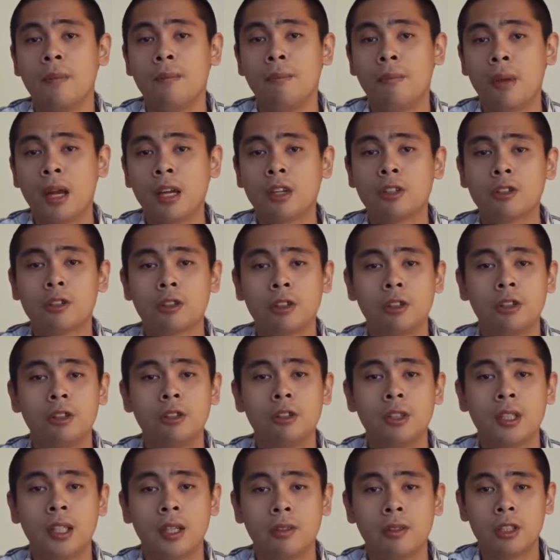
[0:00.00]
make sure
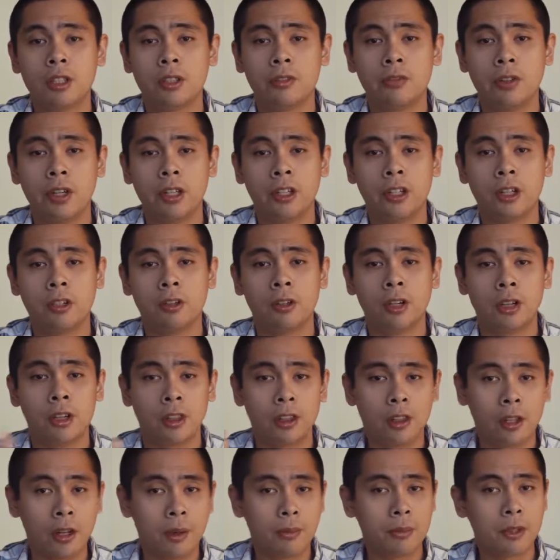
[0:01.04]
you this video a
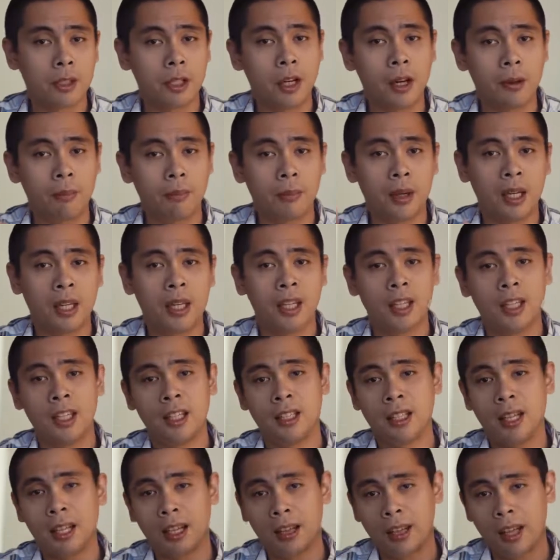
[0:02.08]
thumbs up by
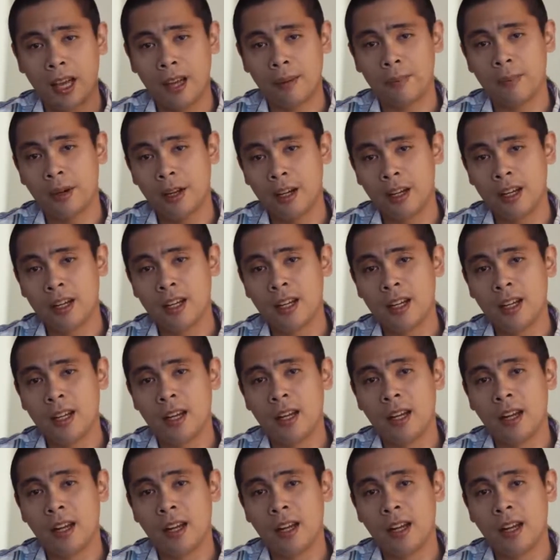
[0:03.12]
hitting that like button